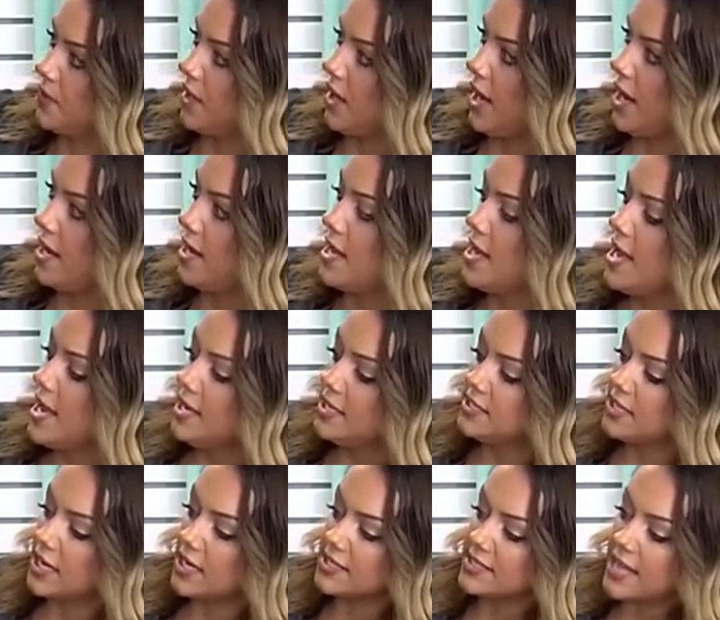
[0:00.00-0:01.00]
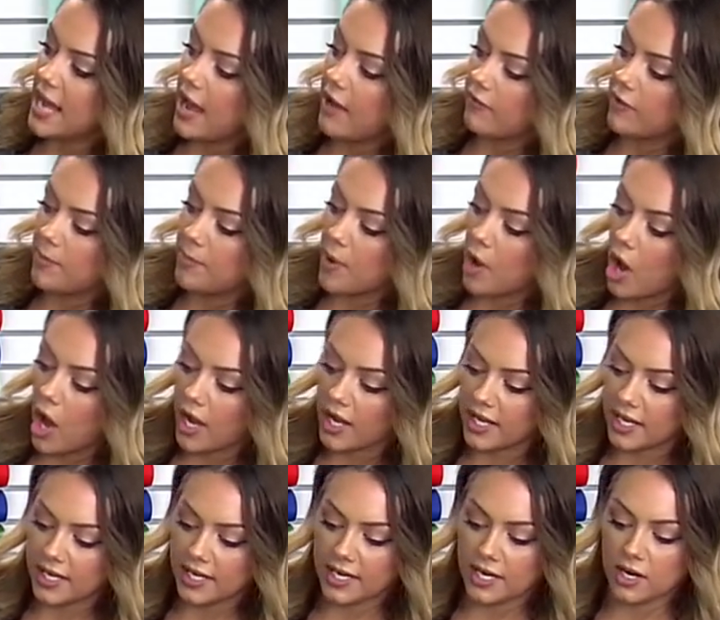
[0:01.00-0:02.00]
Okay, does have a
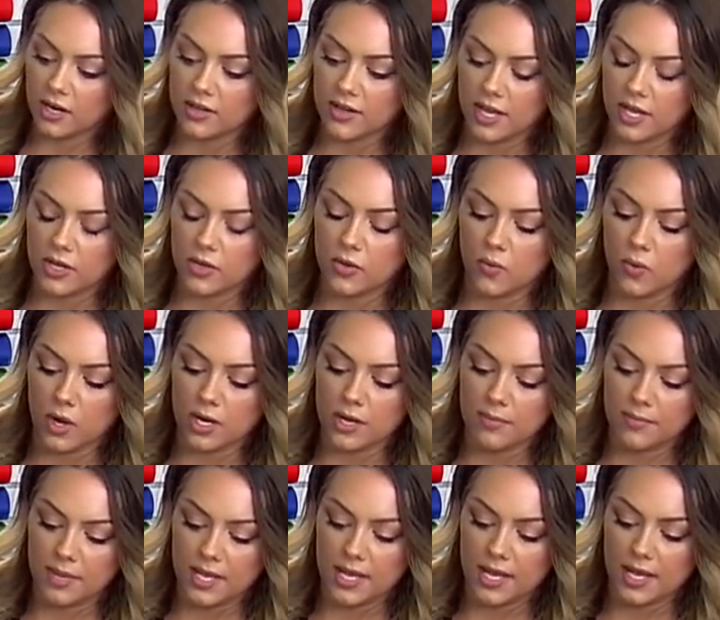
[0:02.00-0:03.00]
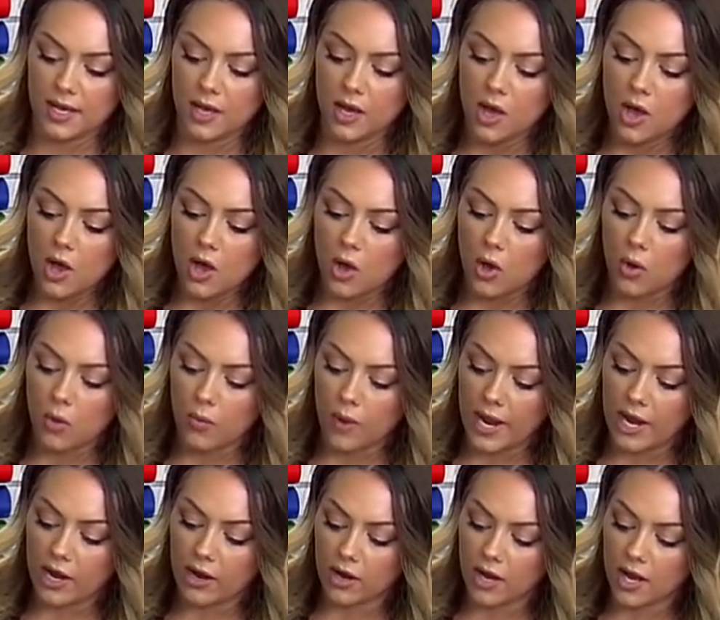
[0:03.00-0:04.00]
pocket here that you want to be
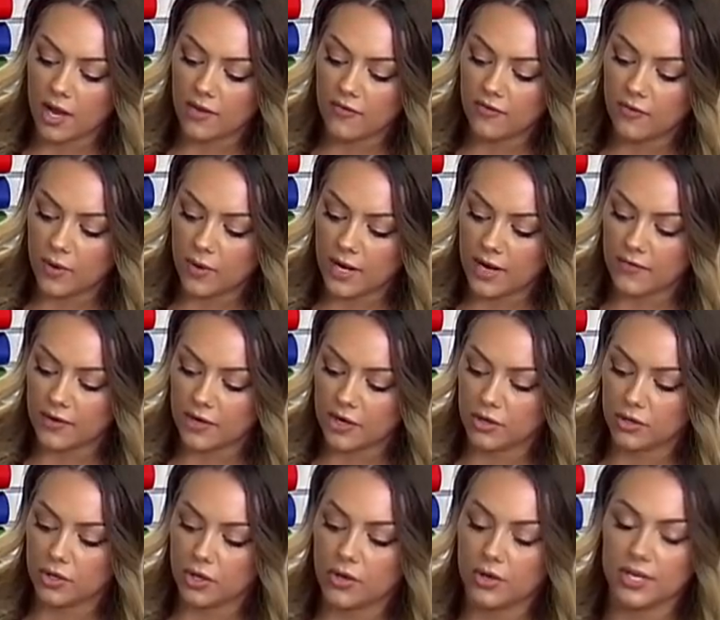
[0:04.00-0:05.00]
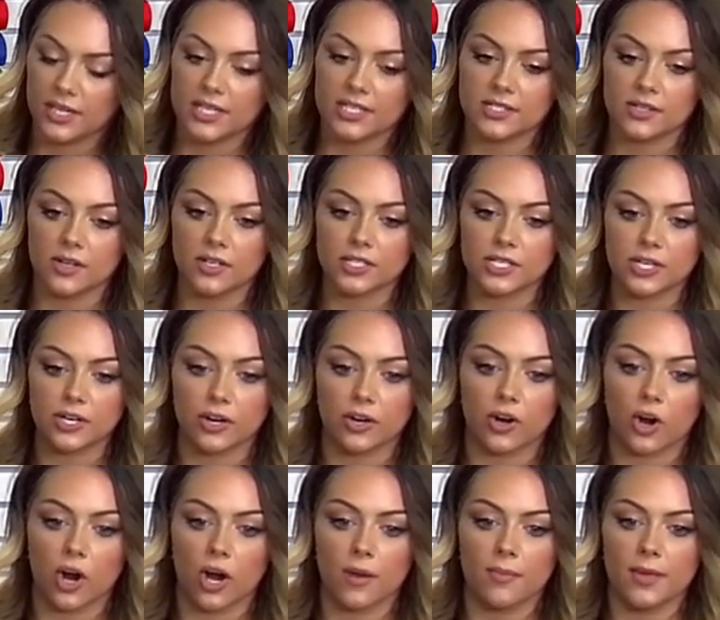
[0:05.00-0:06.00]
aware of whenever you're loading this onto your
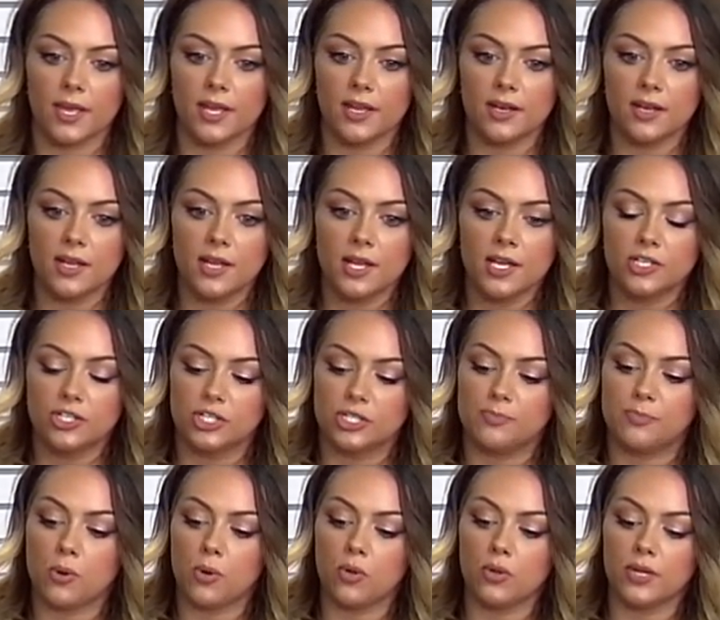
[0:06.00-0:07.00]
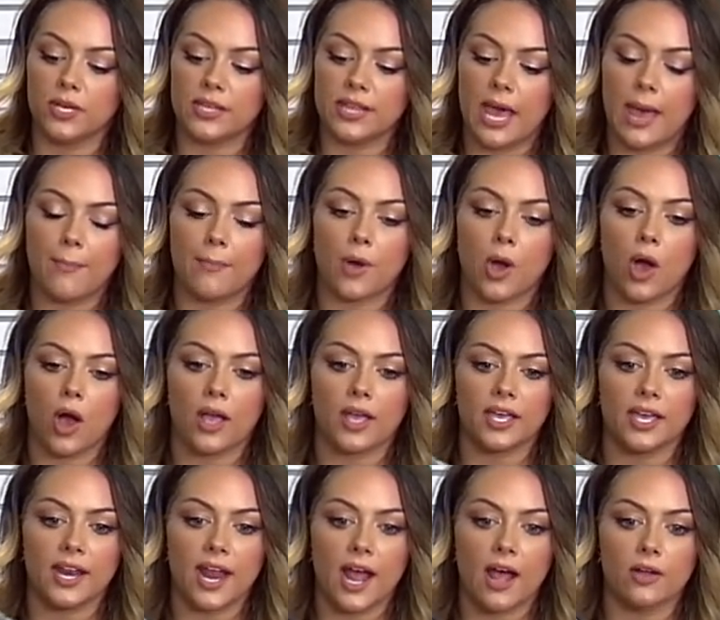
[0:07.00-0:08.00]
garment. just pulling that
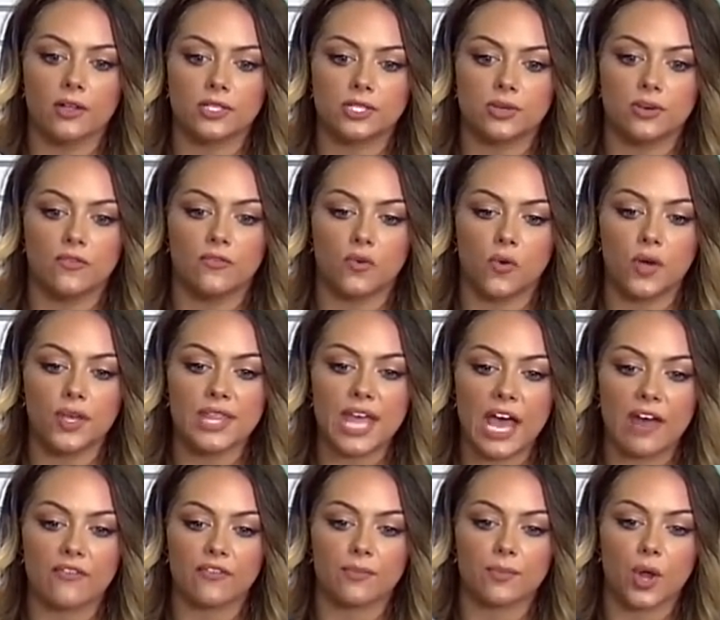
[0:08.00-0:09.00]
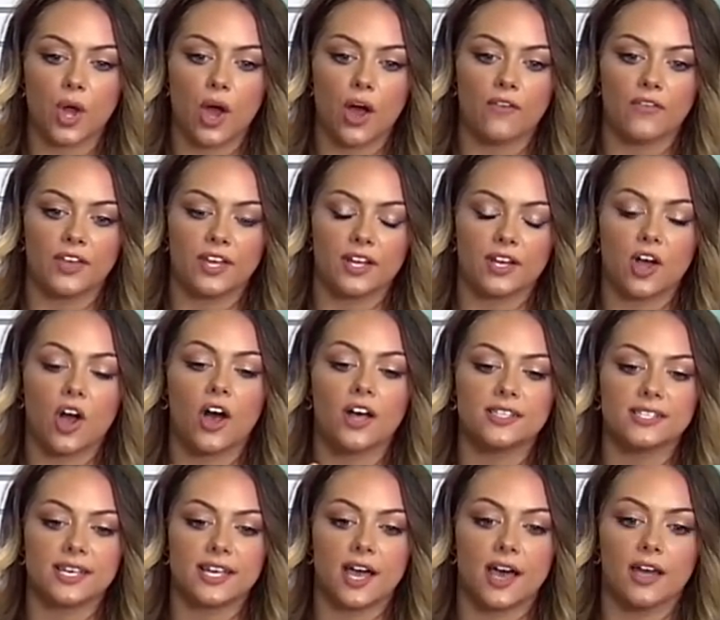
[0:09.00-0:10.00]
pocket out to avoid that from
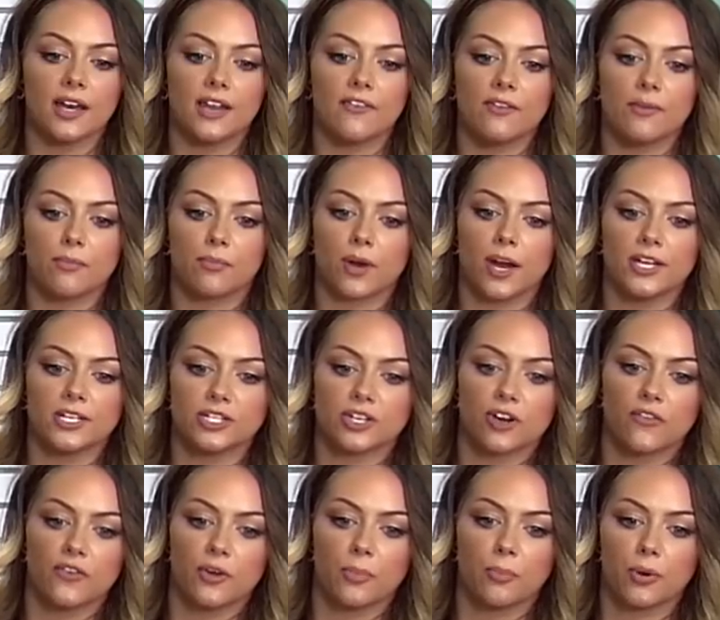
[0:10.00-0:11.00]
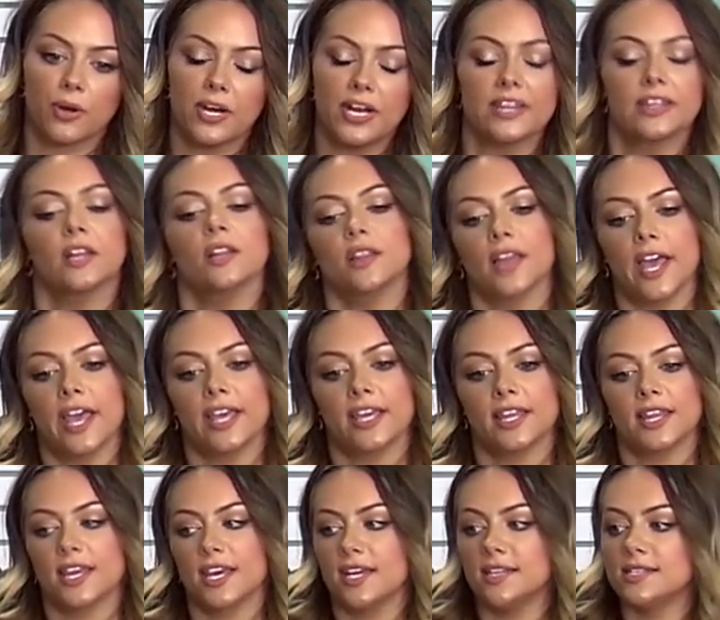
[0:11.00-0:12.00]
causing uneven pressure if you're printing the leg
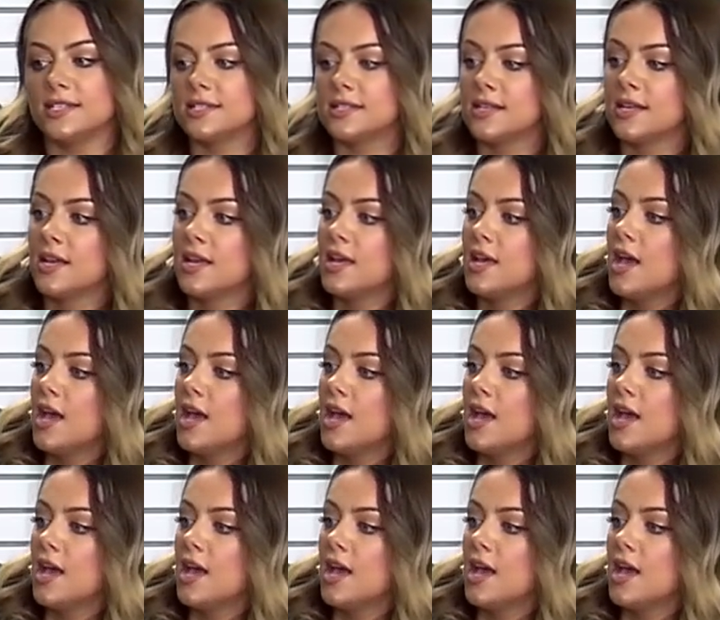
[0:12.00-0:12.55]
of this